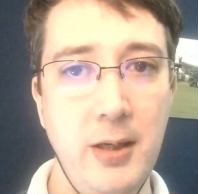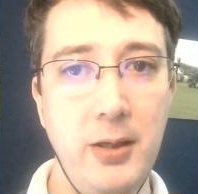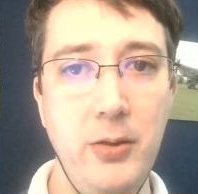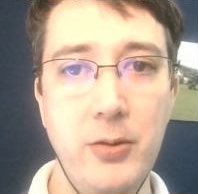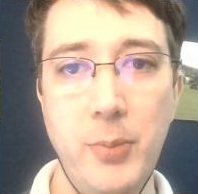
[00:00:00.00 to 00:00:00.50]

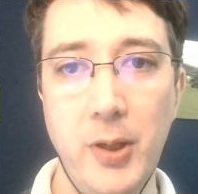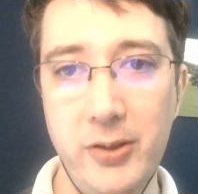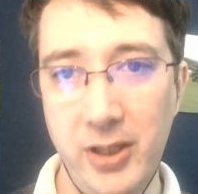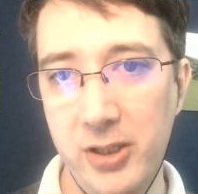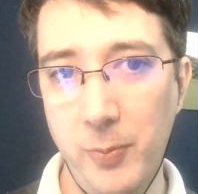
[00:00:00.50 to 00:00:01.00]
You can
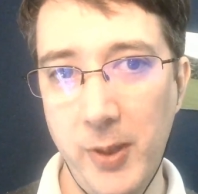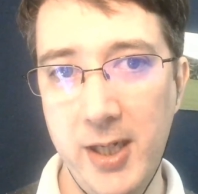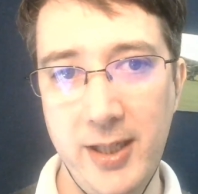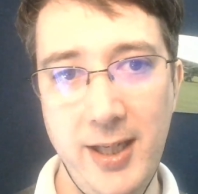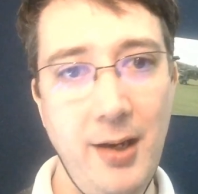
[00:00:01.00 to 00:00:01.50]

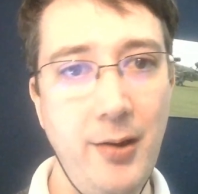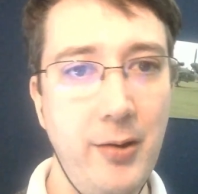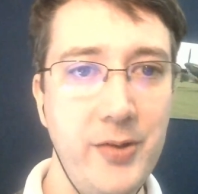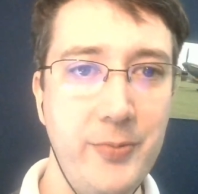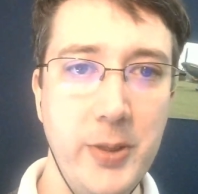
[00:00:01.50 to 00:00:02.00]
participate in
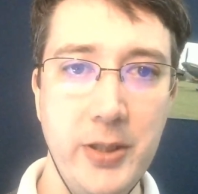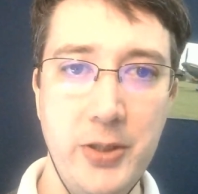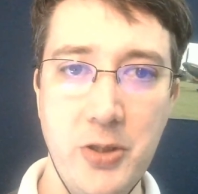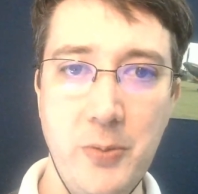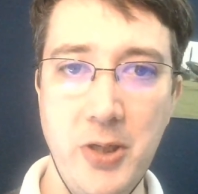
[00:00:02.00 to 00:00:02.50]
live
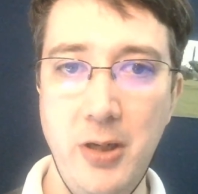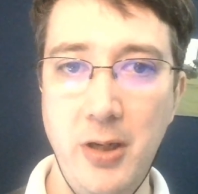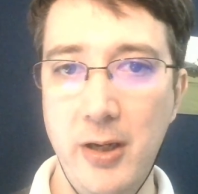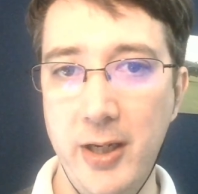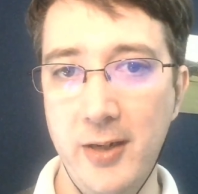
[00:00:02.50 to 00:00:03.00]
workshops and
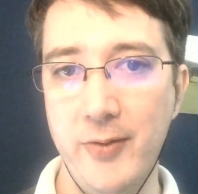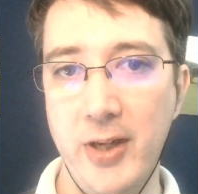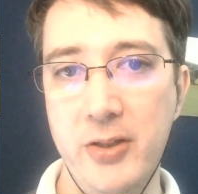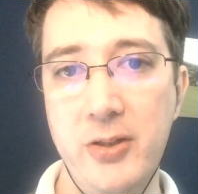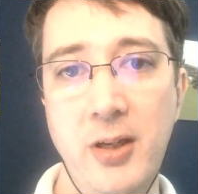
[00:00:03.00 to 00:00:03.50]
learning
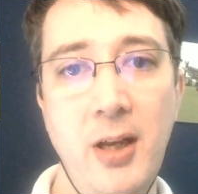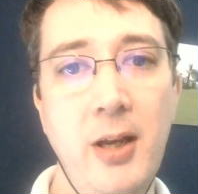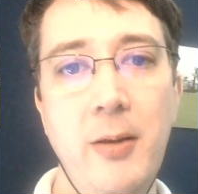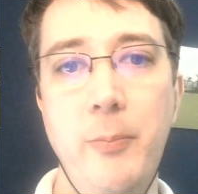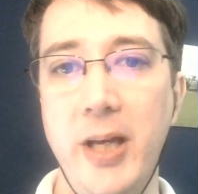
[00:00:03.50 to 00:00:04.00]
events,
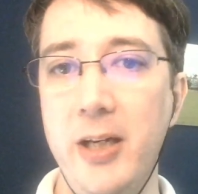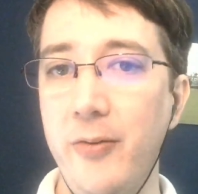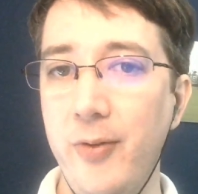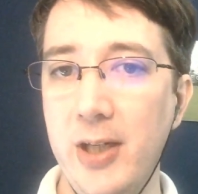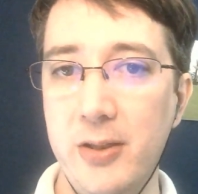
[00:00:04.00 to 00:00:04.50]

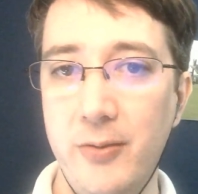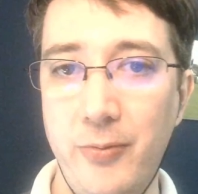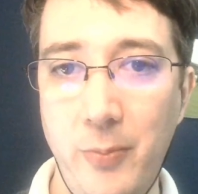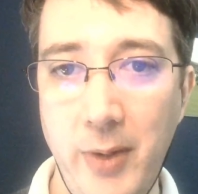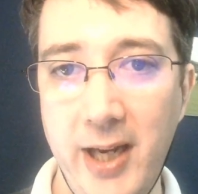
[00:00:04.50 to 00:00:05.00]
benefit
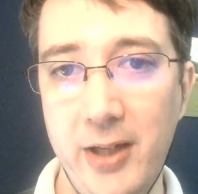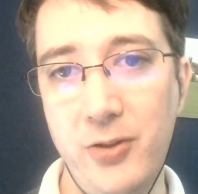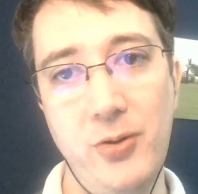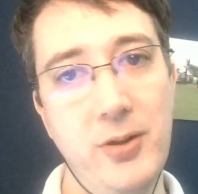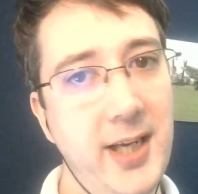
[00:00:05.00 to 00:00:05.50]
from
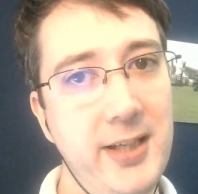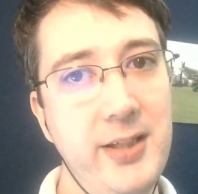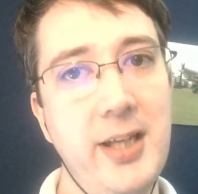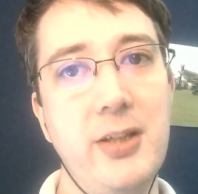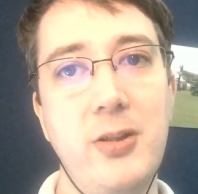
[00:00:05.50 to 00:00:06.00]
extra and
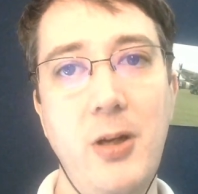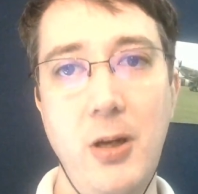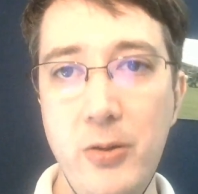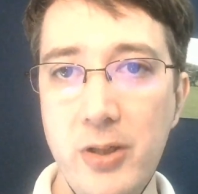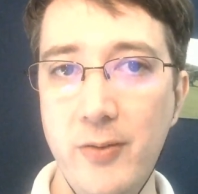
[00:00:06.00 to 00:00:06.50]

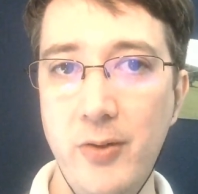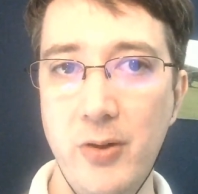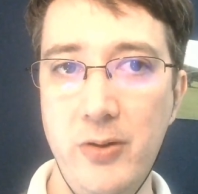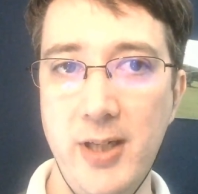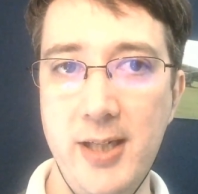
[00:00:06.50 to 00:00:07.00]
exclusive
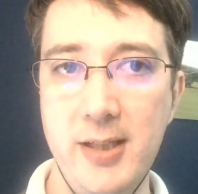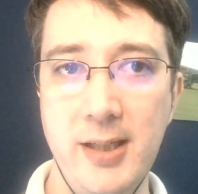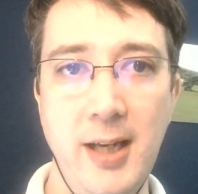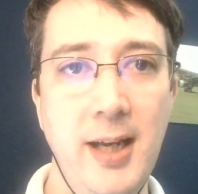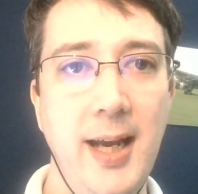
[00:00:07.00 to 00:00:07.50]
content,
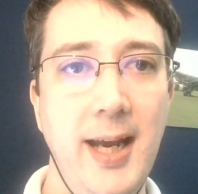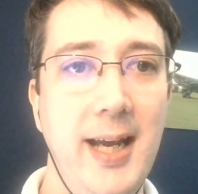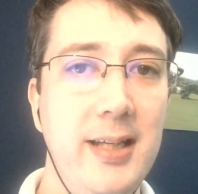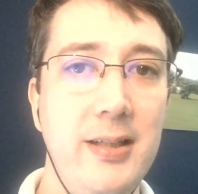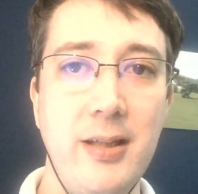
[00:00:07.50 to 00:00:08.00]

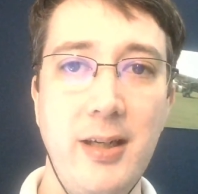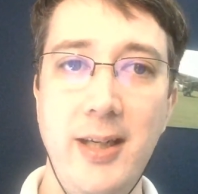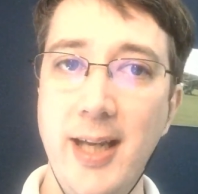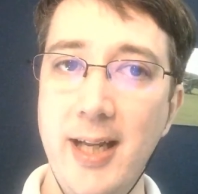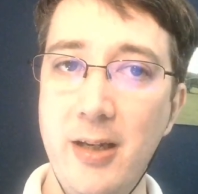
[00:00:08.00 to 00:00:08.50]
and
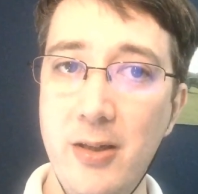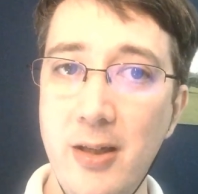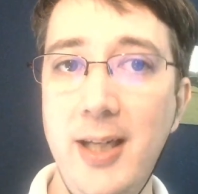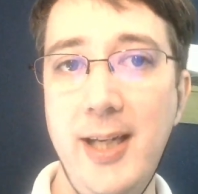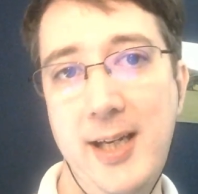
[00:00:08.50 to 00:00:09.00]
get
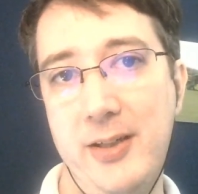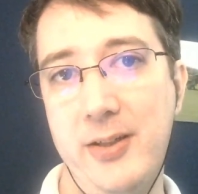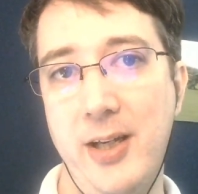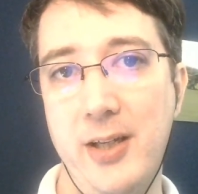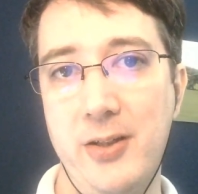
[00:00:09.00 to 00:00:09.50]
early
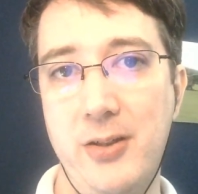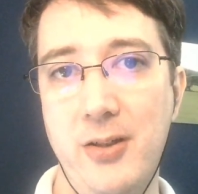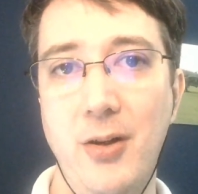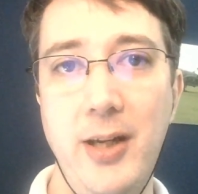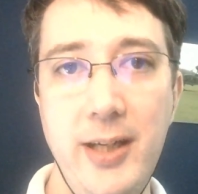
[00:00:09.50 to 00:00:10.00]
access to
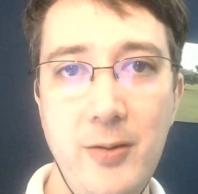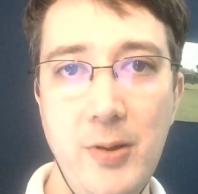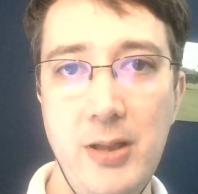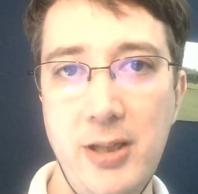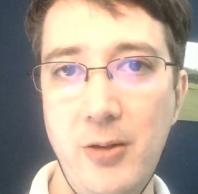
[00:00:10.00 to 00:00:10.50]
Leading with
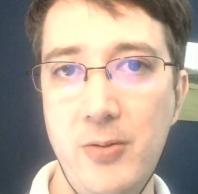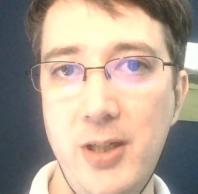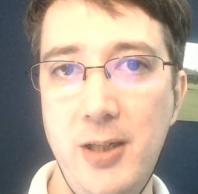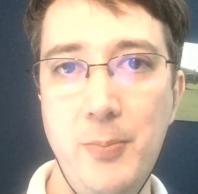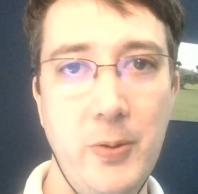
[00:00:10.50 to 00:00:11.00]

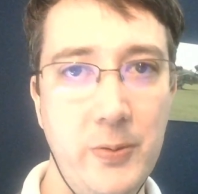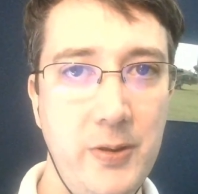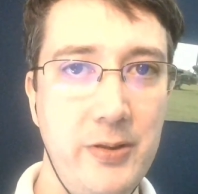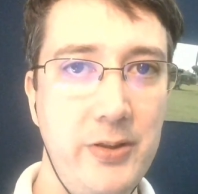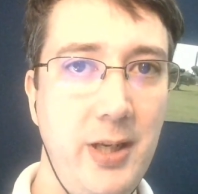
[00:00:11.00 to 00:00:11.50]
Integrity
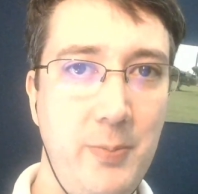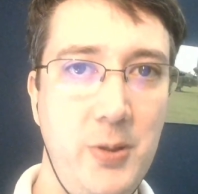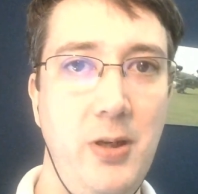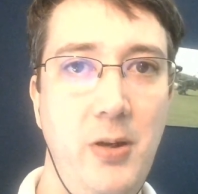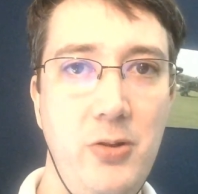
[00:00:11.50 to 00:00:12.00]
podcast
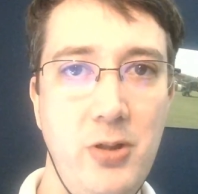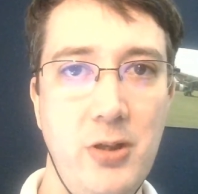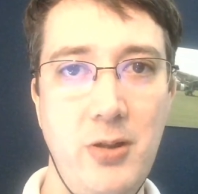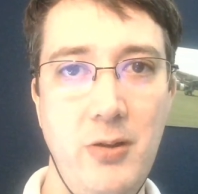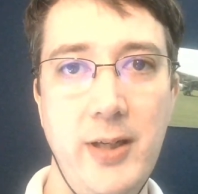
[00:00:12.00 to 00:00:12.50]
episodes
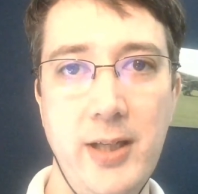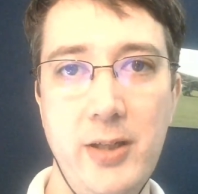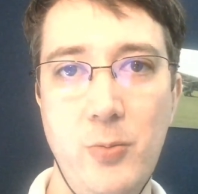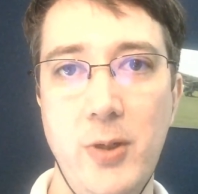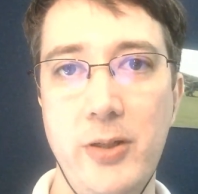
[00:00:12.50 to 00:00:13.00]
just like
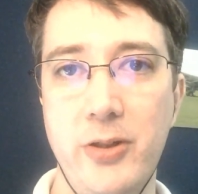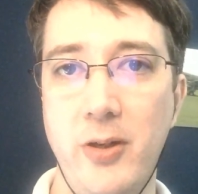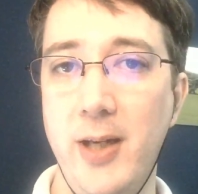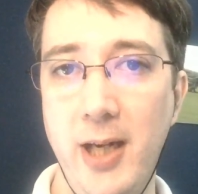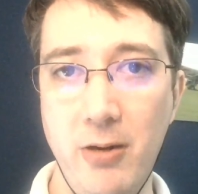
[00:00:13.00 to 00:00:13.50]
this one. So
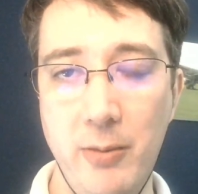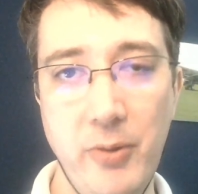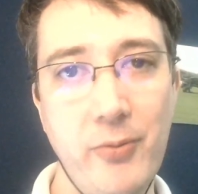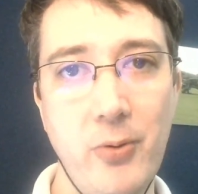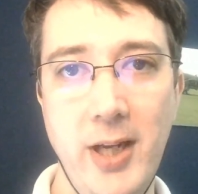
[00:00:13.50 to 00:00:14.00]
hear it
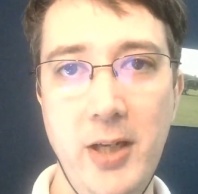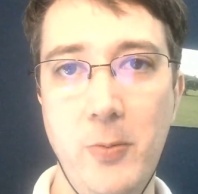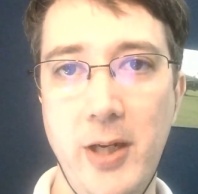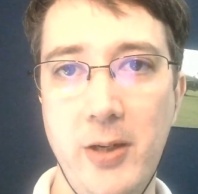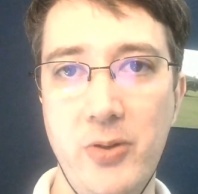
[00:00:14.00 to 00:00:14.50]
before
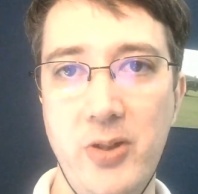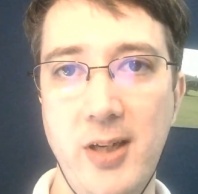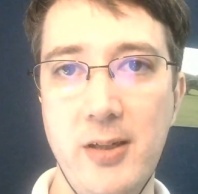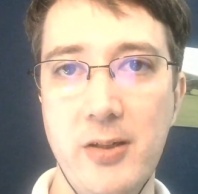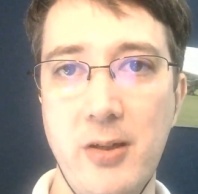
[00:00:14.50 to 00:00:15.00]
anyone else
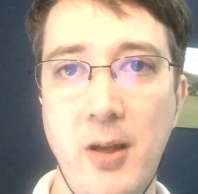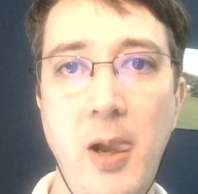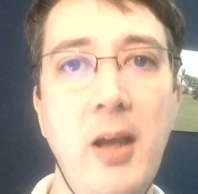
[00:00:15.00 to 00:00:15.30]
does.